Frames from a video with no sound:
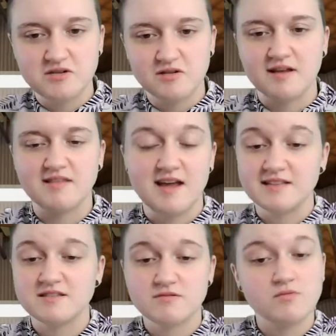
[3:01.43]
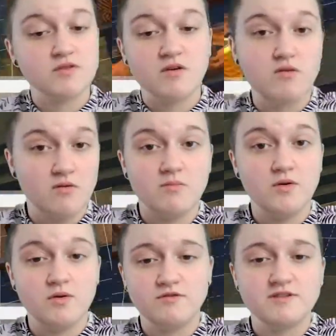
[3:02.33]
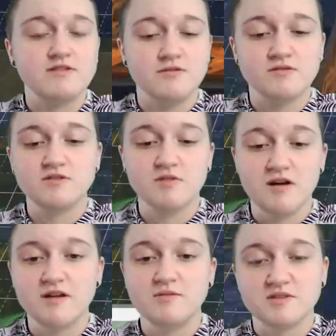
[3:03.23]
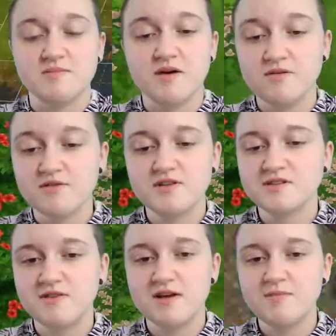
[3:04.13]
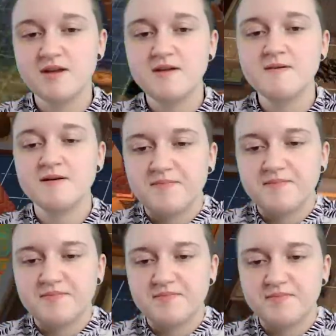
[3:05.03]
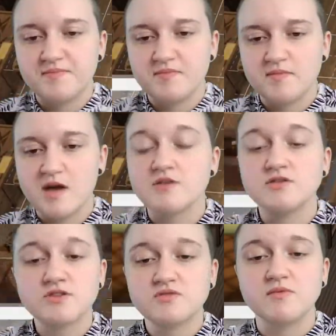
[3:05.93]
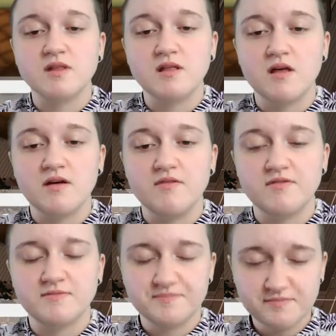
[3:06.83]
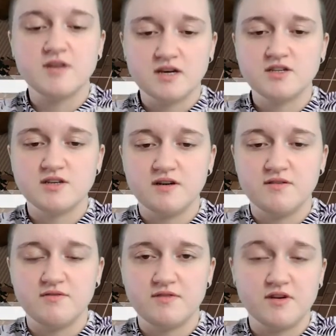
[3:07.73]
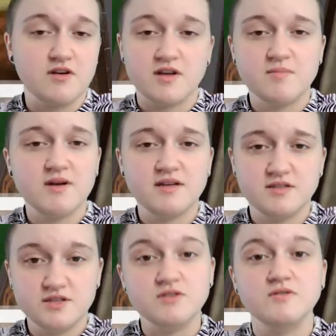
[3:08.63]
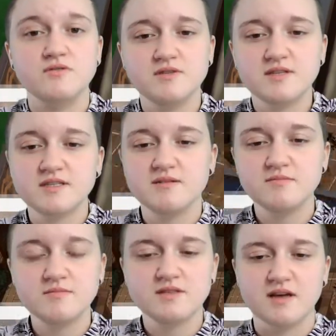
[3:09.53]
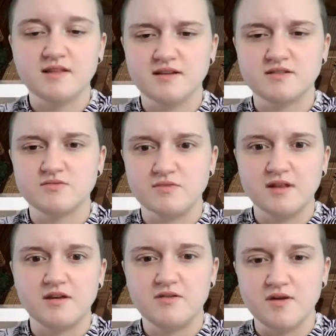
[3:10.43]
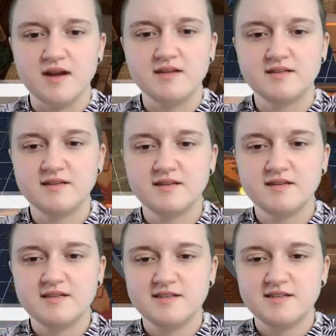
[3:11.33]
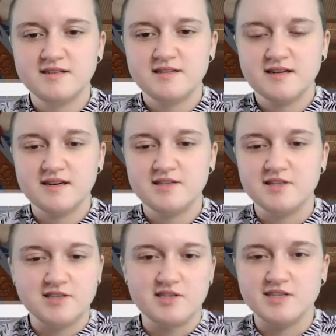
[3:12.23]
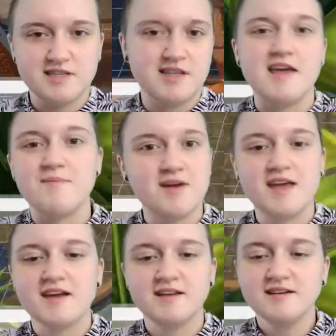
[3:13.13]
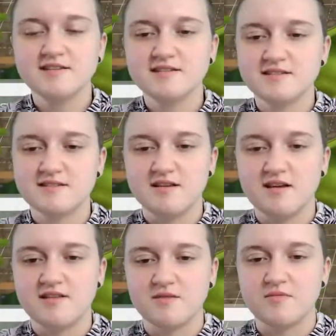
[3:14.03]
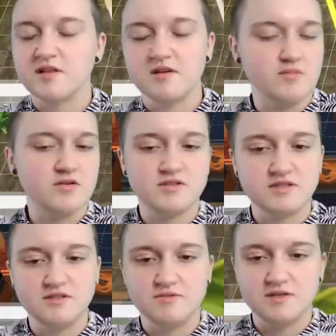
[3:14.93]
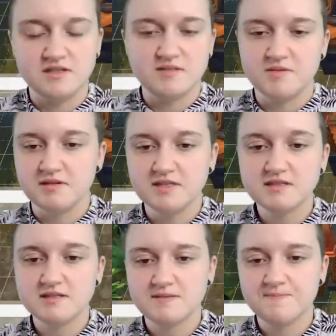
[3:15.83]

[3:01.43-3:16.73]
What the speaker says: Like that's what the whole move to Sulani was about for this family. I also just really love the introduction of the cooking pit to The Sims. I think it's a really great addition to the game mechanics. I think it really immerses you in the experience.